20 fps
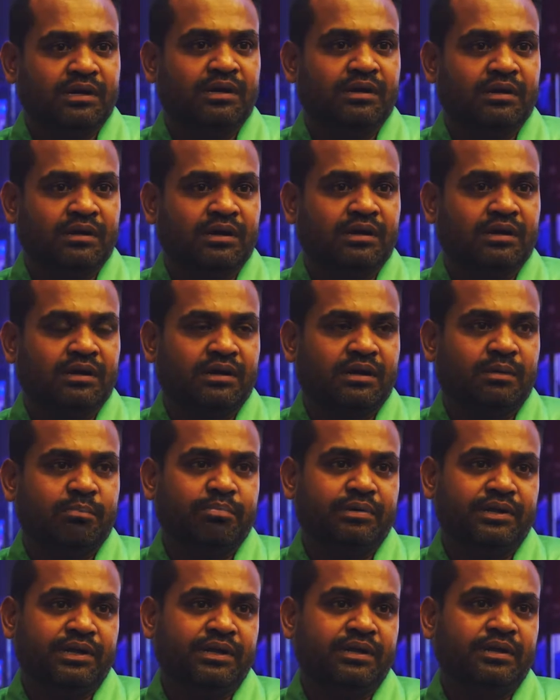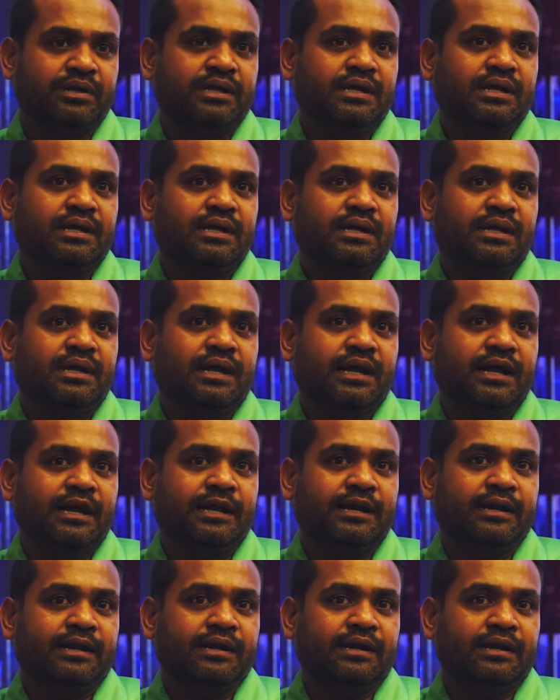uh, uh, company
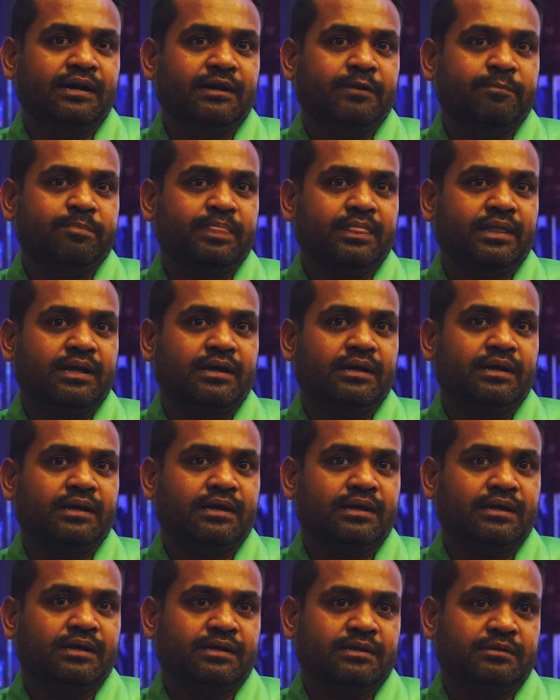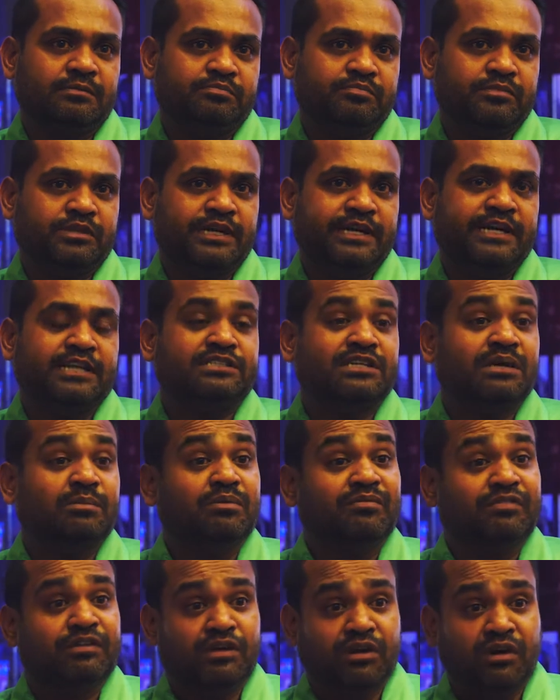and uh, uh, it has come
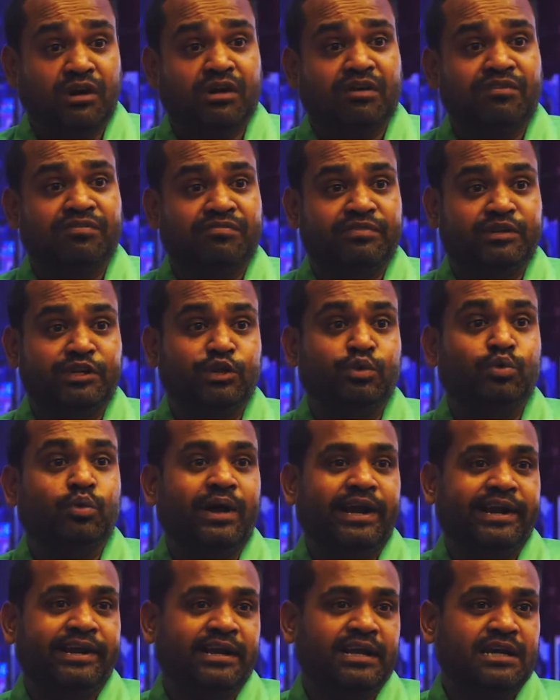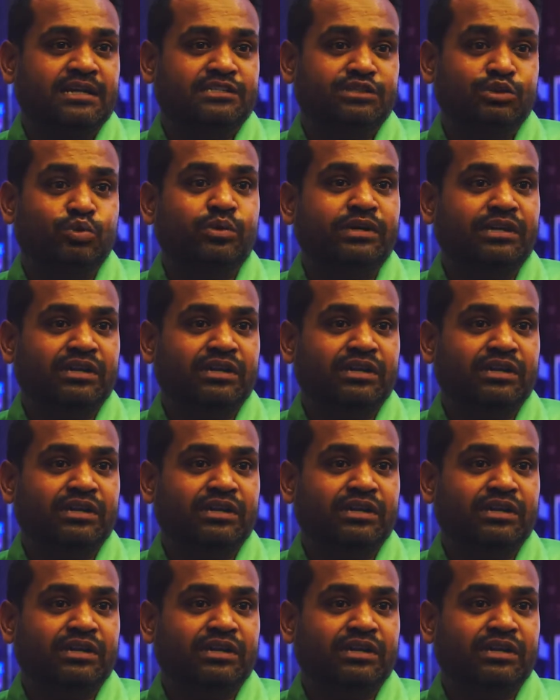up with a lot of new ideas, new